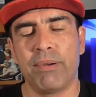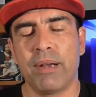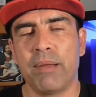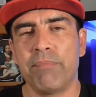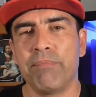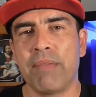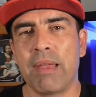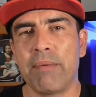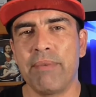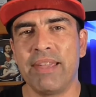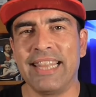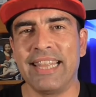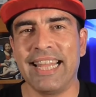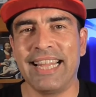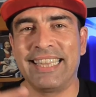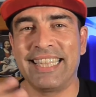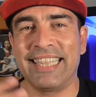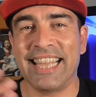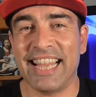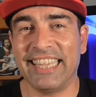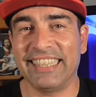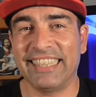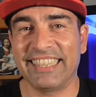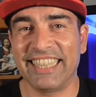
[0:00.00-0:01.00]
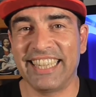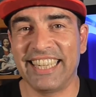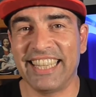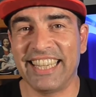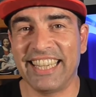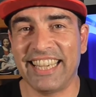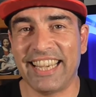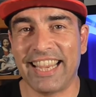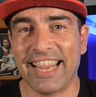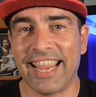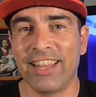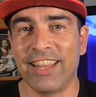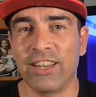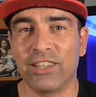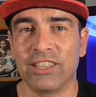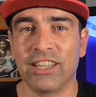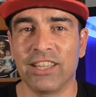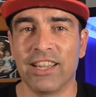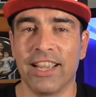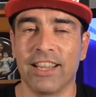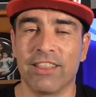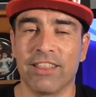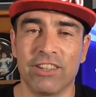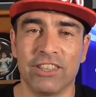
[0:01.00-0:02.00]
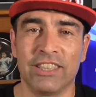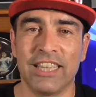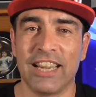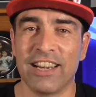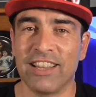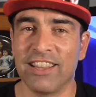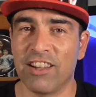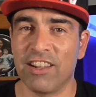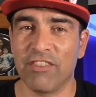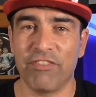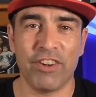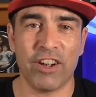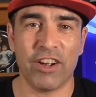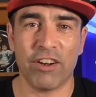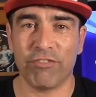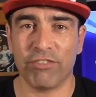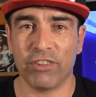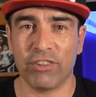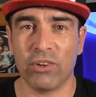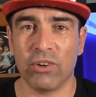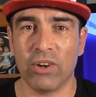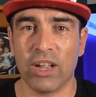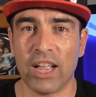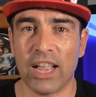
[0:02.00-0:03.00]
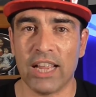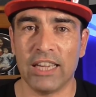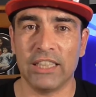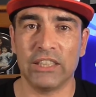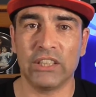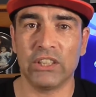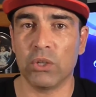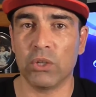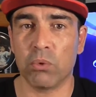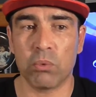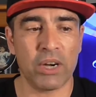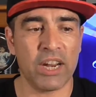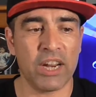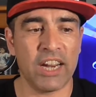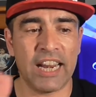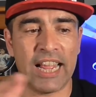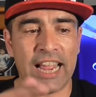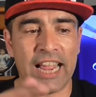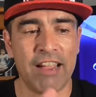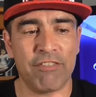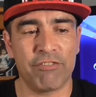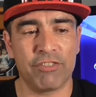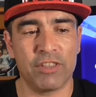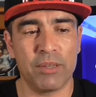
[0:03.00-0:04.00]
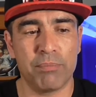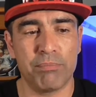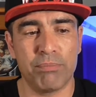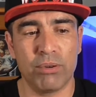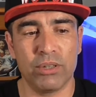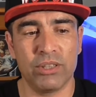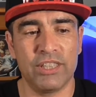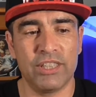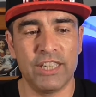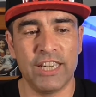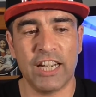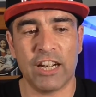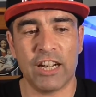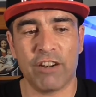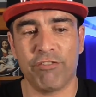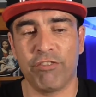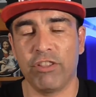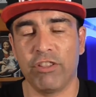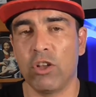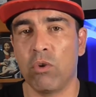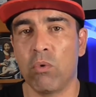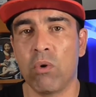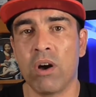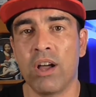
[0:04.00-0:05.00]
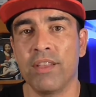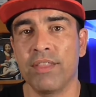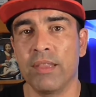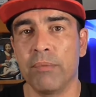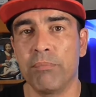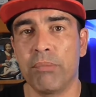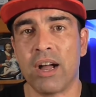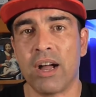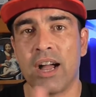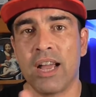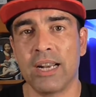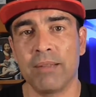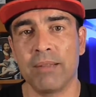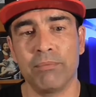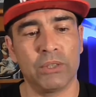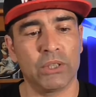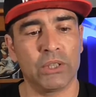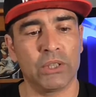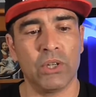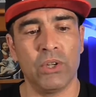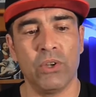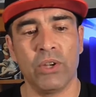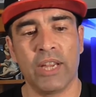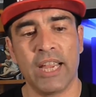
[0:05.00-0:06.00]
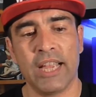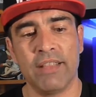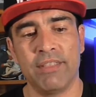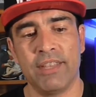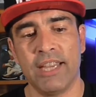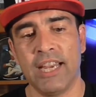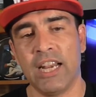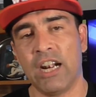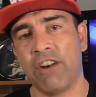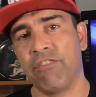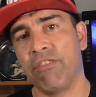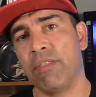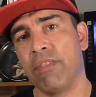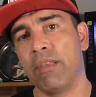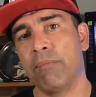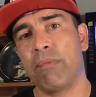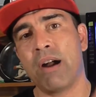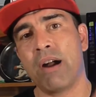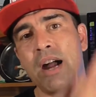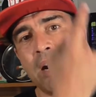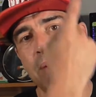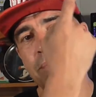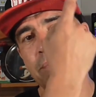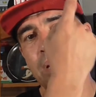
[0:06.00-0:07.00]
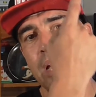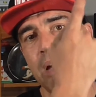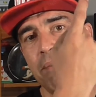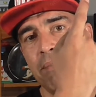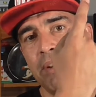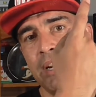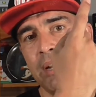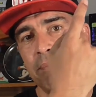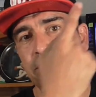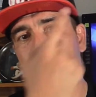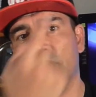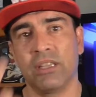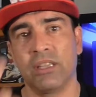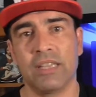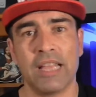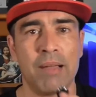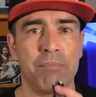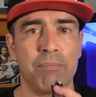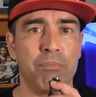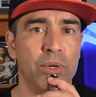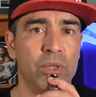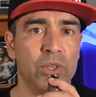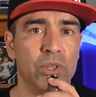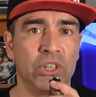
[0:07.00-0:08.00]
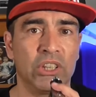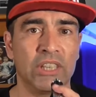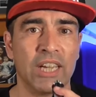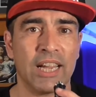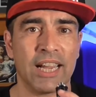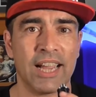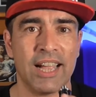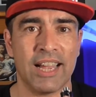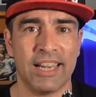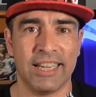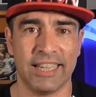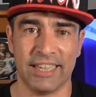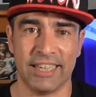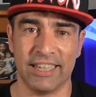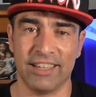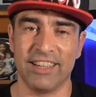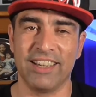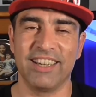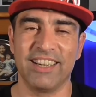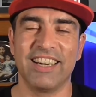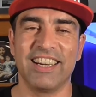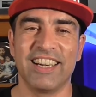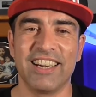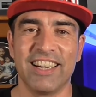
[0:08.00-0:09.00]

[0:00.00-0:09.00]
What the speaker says: But maybe they tested it and they're like, there's not enough airflow, guys, so we're going to have to put the airflow on the bottom so you get the air from the bottom coming up to the top when you suck on it.